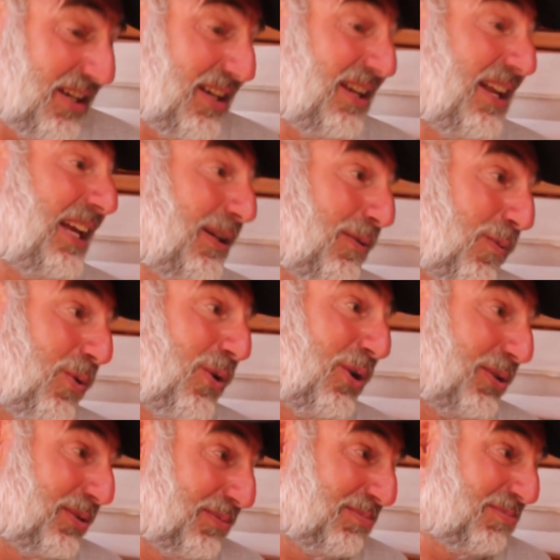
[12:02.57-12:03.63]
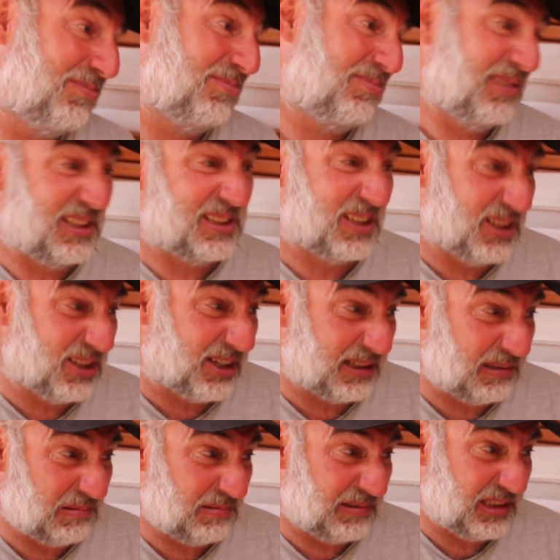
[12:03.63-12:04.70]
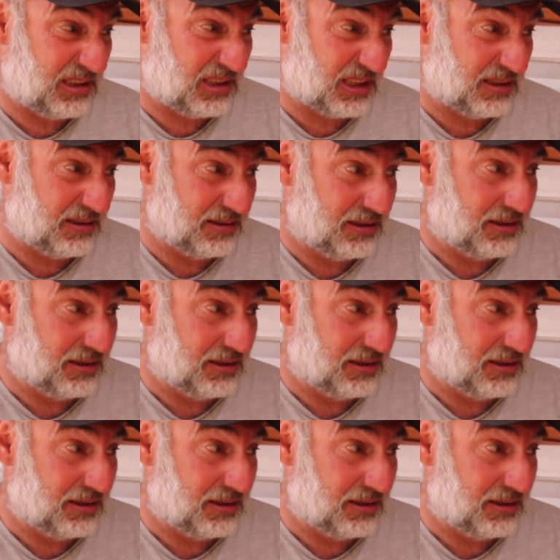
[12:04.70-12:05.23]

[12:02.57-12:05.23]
an A1 is a light reacher.